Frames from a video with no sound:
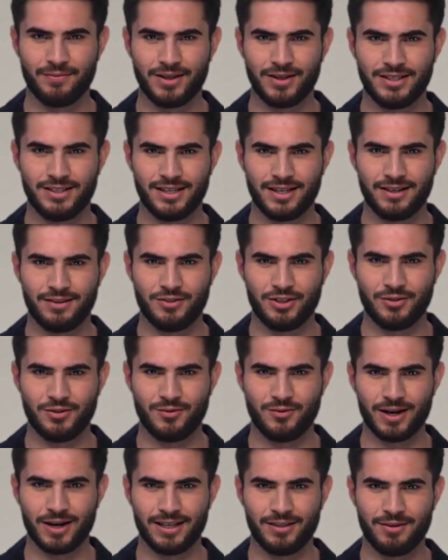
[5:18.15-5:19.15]
But instead of
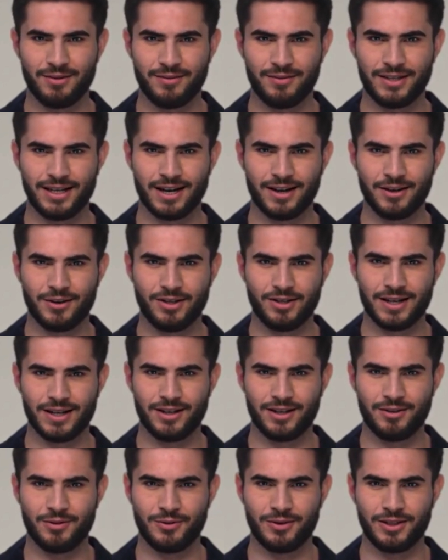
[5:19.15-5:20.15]
just writing them down and
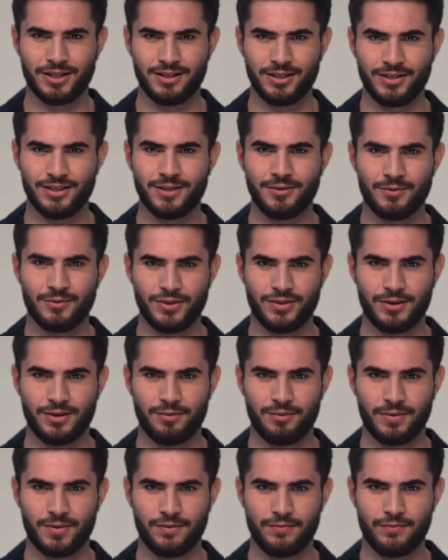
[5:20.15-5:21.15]
not doing anything with
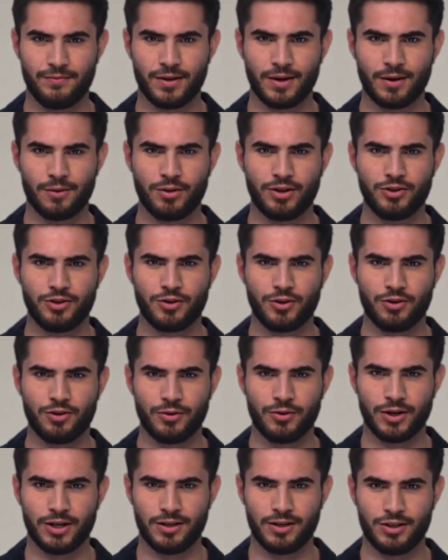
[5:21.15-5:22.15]
them, I want you to
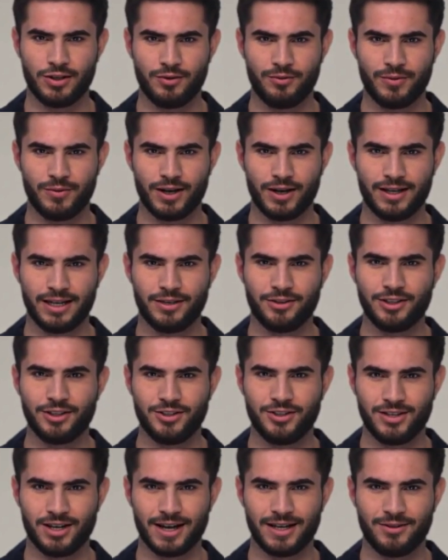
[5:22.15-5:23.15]
create a new
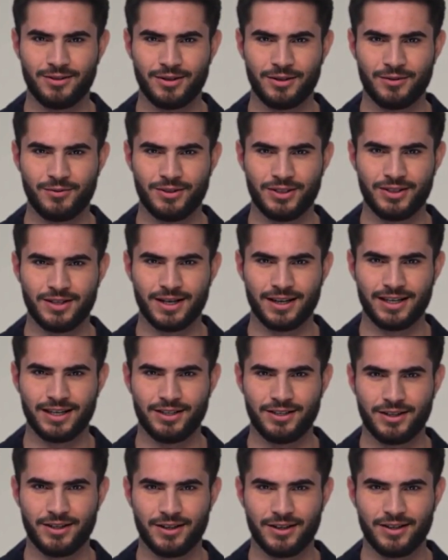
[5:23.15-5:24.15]
page and title it with the
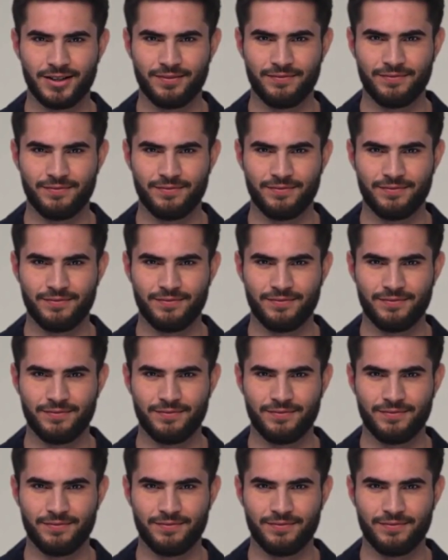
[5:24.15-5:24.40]
idea.